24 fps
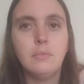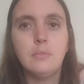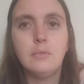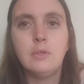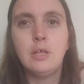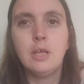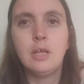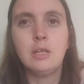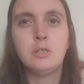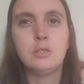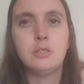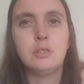
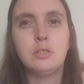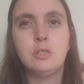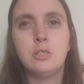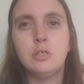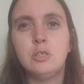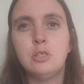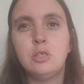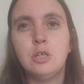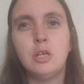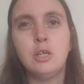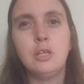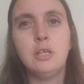yeah, just the
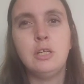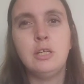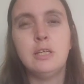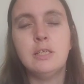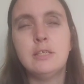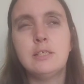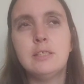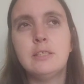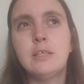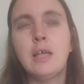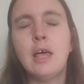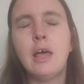journey
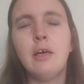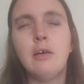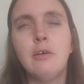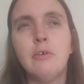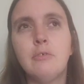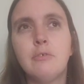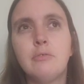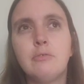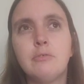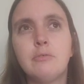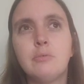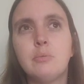
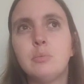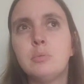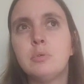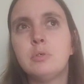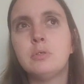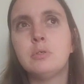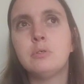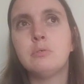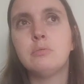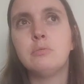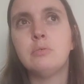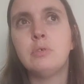itself
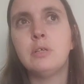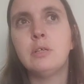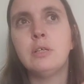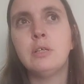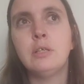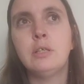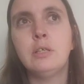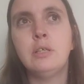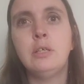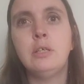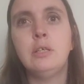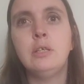was
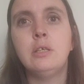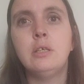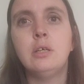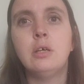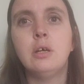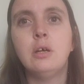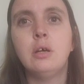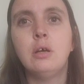really